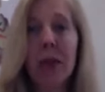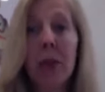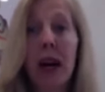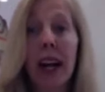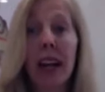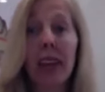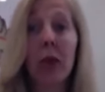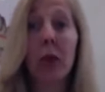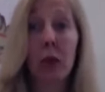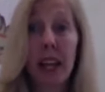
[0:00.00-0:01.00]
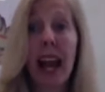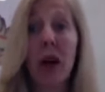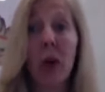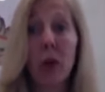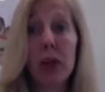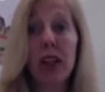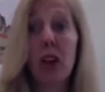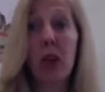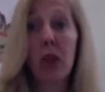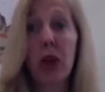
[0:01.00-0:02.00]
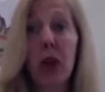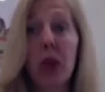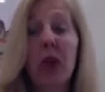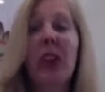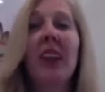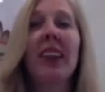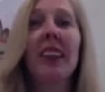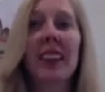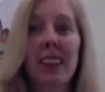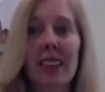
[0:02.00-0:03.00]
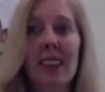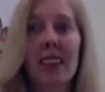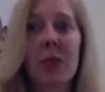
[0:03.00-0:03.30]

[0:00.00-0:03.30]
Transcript: but now being on the road, this has